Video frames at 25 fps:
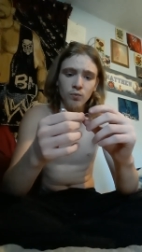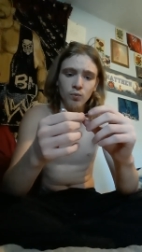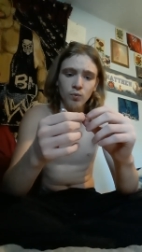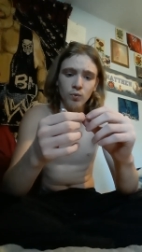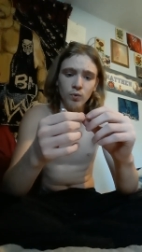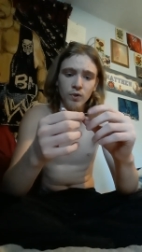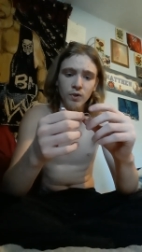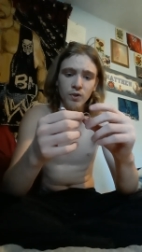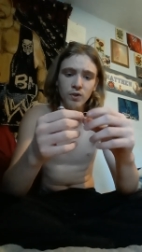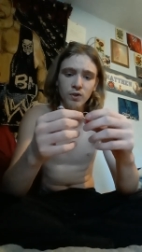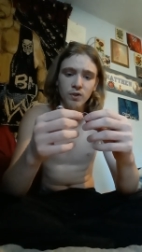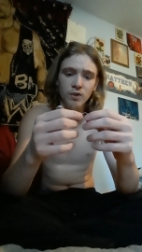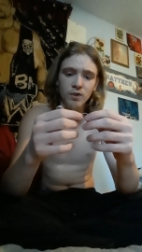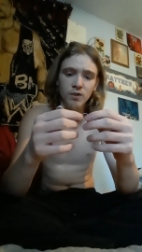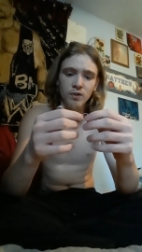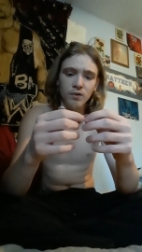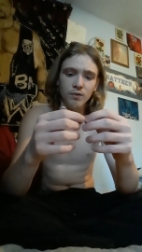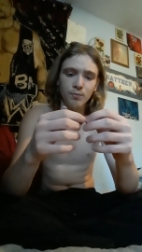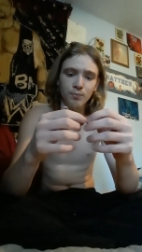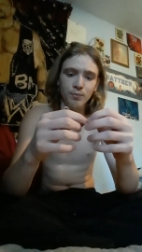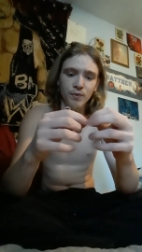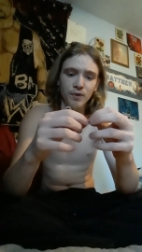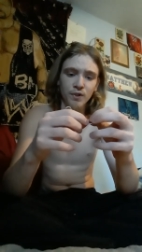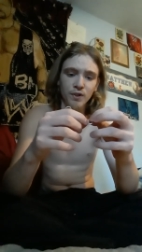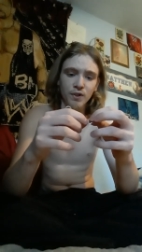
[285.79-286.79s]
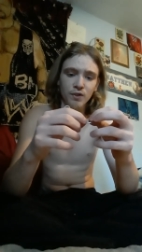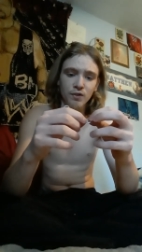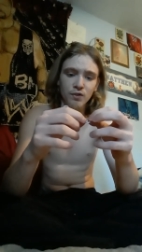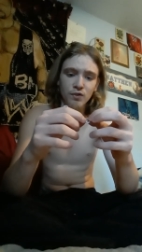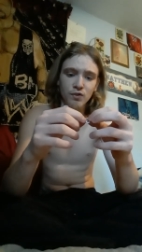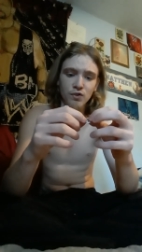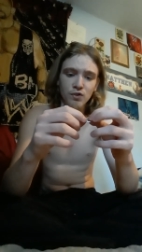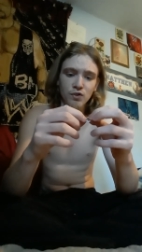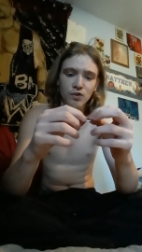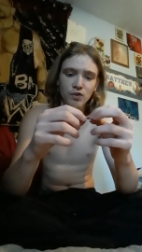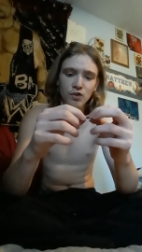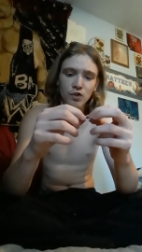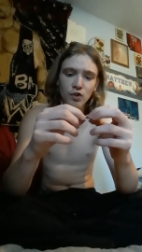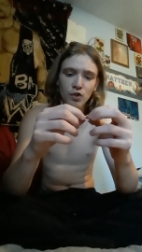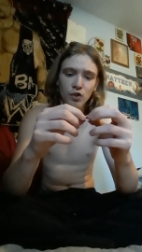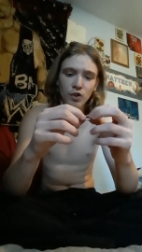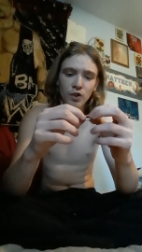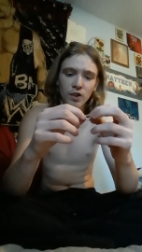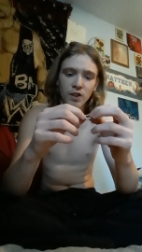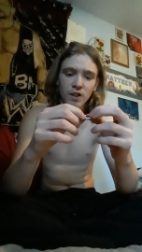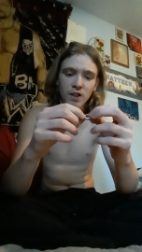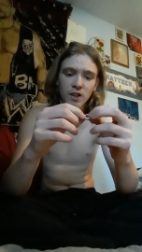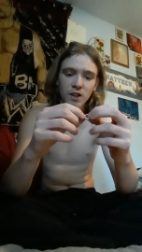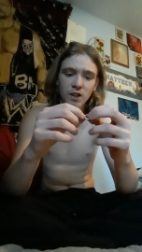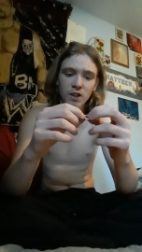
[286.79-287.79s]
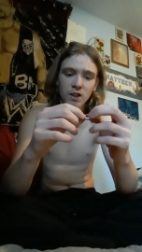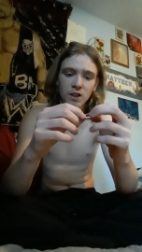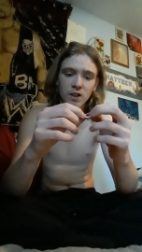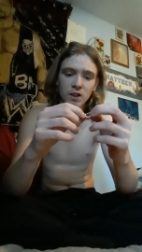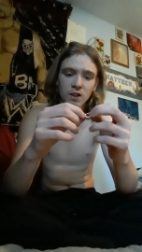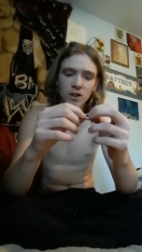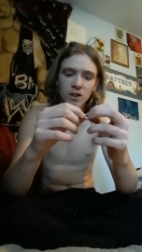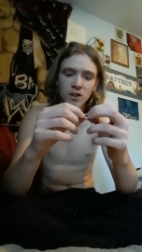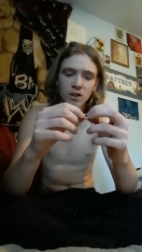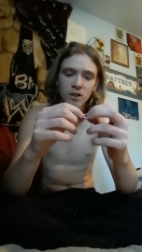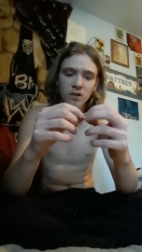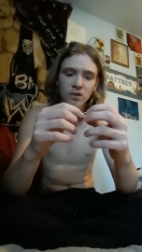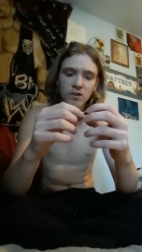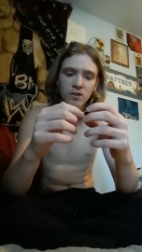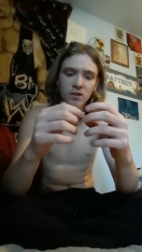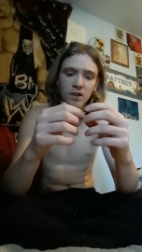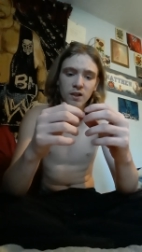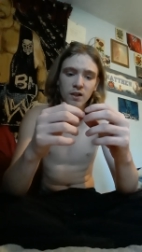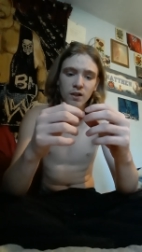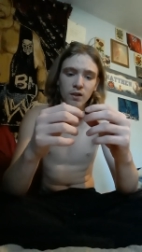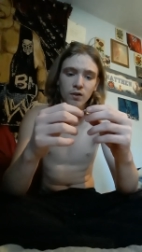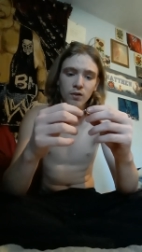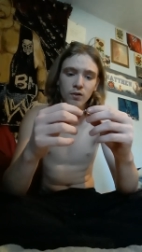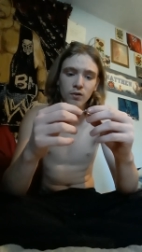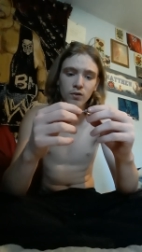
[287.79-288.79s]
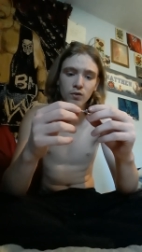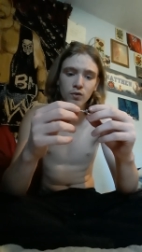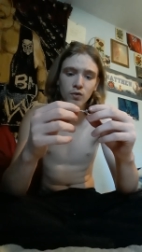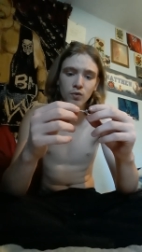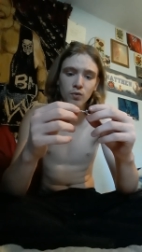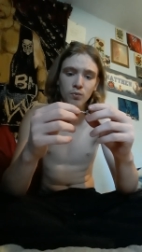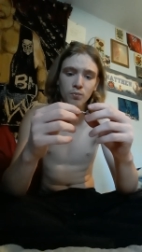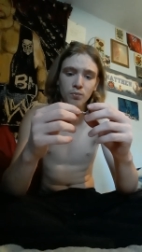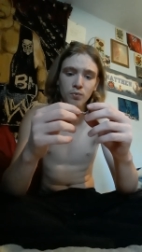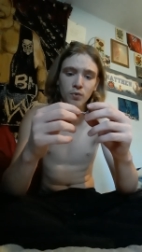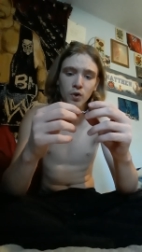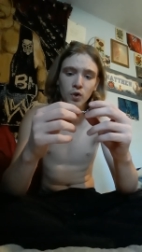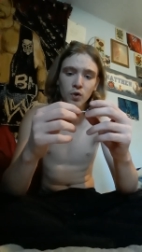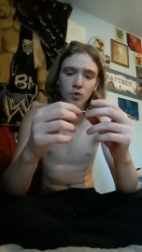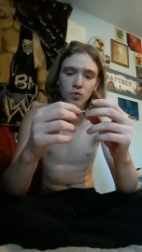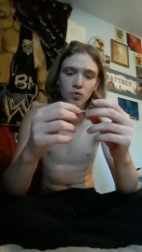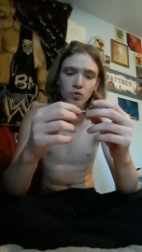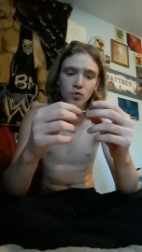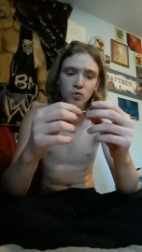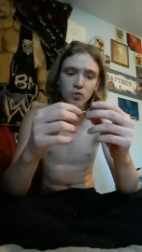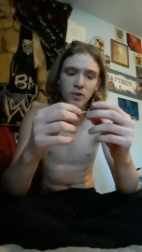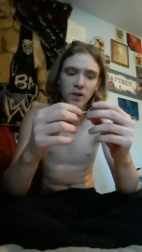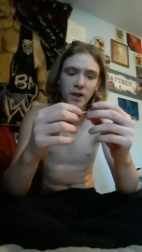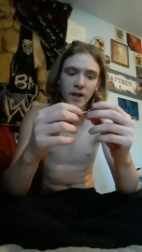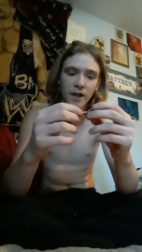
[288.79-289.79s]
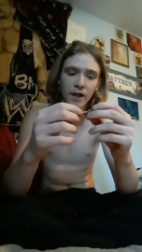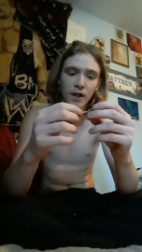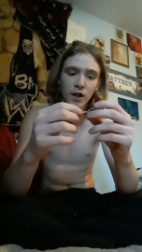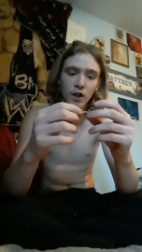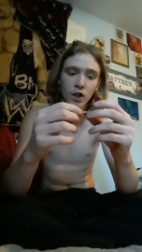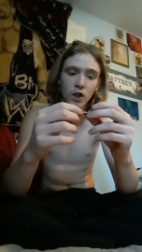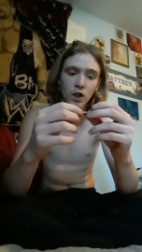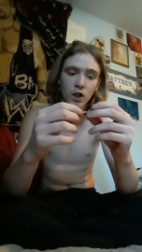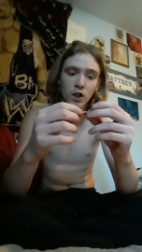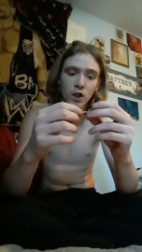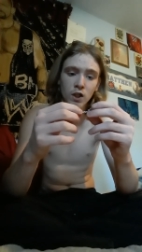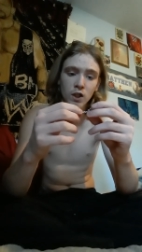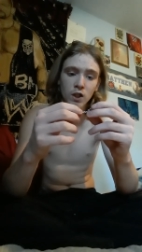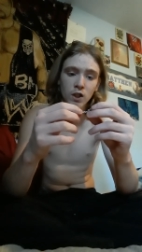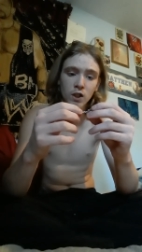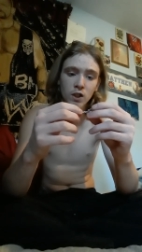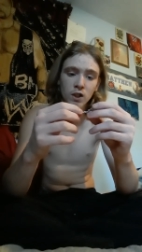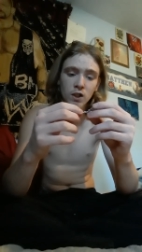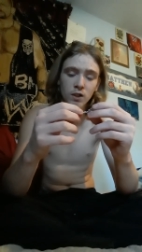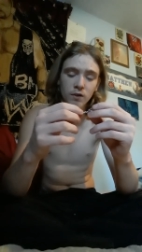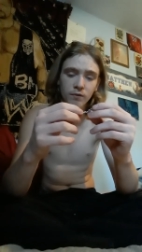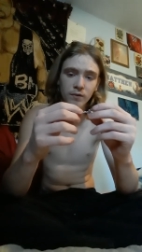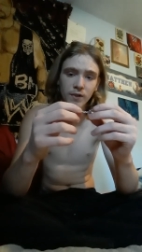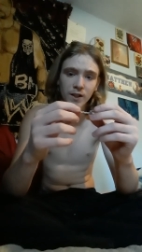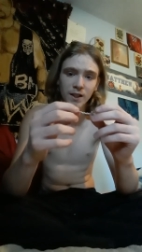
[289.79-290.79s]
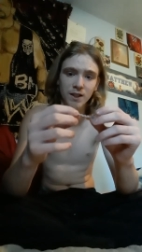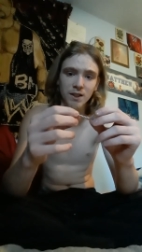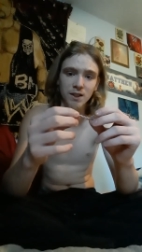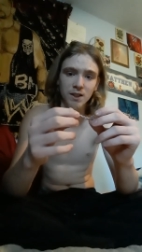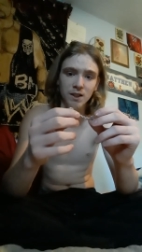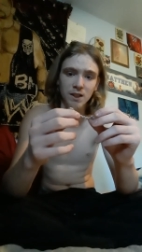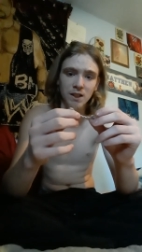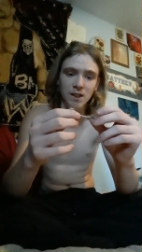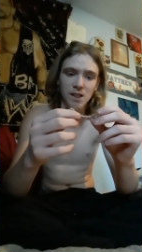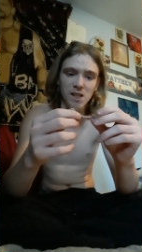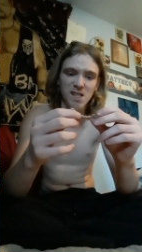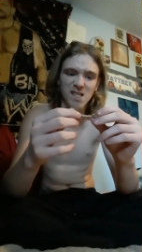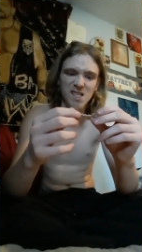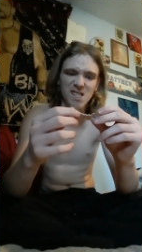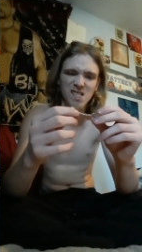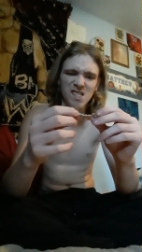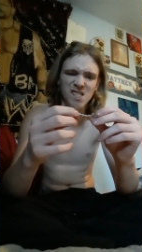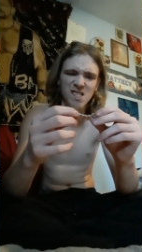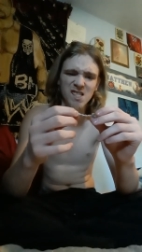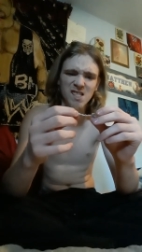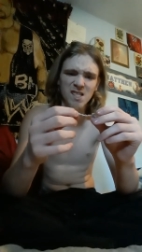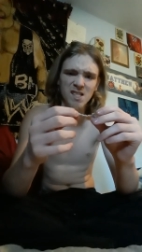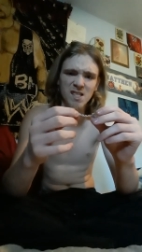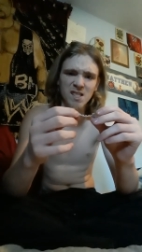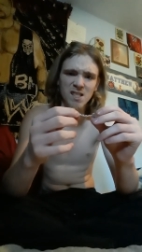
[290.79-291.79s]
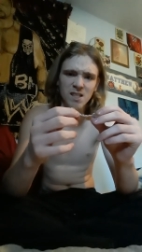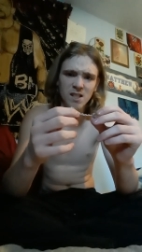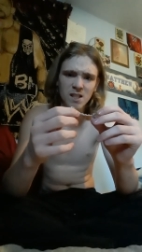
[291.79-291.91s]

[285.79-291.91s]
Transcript: which is a bit concerning, because they do prone to tear if that's the case.